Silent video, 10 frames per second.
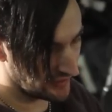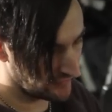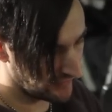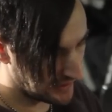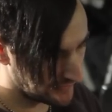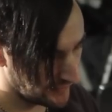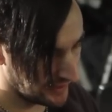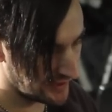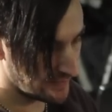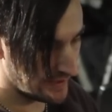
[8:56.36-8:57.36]
to the far
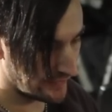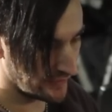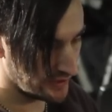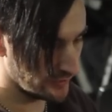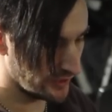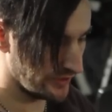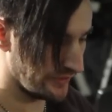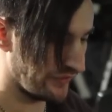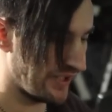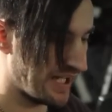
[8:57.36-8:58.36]
side of the mixer, you'll
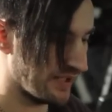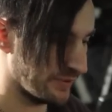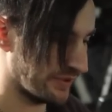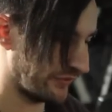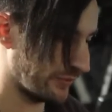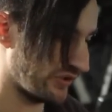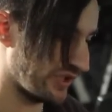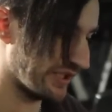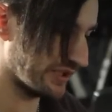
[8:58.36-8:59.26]
notice that we've got a switch here